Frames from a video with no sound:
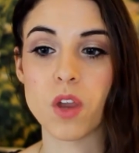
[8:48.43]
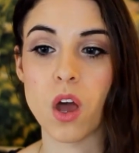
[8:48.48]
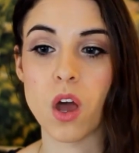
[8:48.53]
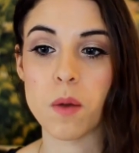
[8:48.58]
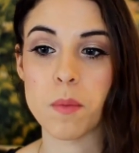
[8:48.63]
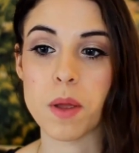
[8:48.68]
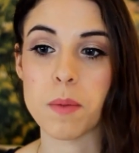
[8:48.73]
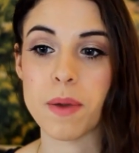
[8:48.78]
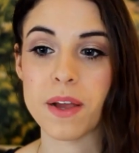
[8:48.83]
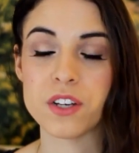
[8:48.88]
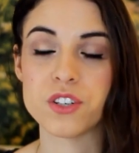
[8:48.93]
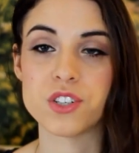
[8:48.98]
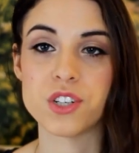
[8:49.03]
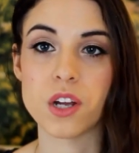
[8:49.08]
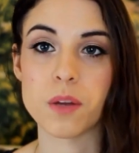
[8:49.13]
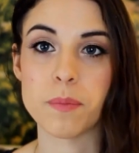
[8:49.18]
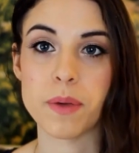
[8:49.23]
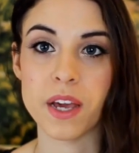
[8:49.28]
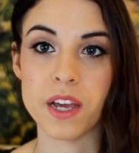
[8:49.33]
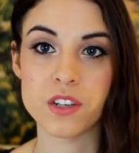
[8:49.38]
on my
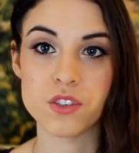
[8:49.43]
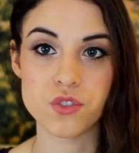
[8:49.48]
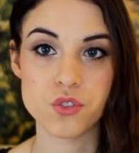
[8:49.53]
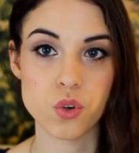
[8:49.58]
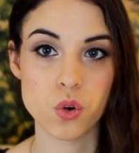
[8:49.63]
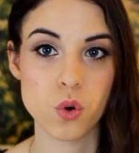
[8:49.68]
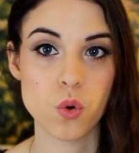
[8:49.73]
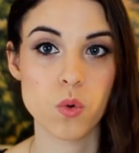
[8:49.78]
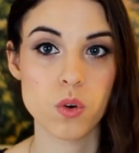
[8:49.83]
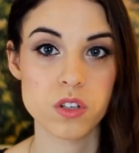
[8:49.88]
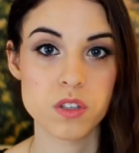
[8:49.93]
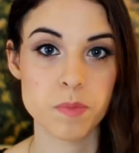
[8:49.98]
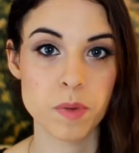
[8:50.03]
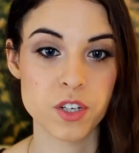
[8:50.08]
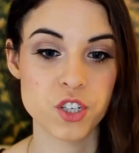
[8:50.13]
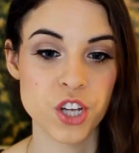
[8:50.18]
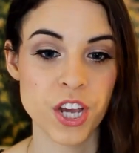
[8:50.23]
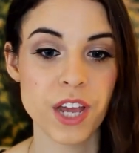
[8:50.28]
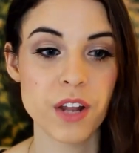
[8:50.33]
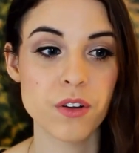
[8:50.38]
Patreon page towards
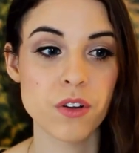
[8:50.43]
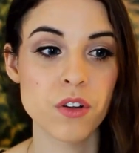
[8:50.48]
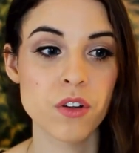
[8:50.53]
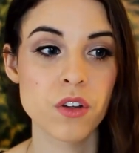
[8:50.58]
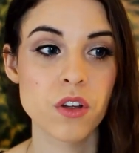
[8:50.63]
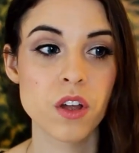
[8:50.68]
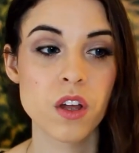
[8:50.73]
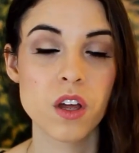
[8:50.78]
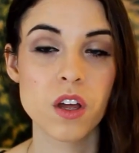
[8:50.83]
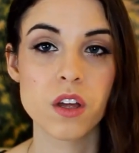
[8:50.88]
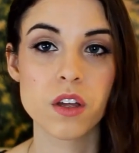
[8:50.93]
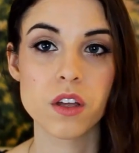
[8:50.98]
my channel,